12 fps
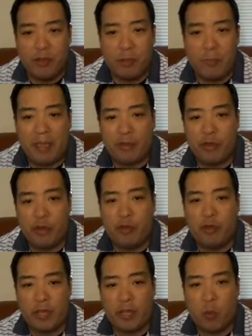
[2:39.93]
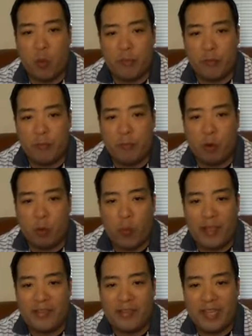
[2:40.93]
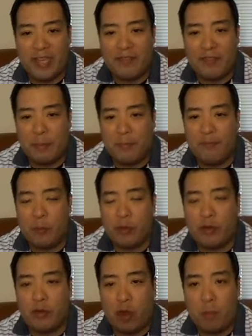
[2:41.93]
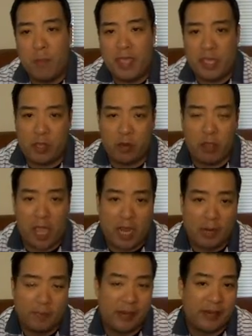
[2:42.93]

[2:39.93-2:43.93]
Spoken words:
So make sure you check the weather report Wednesday evening before you start making your lineups.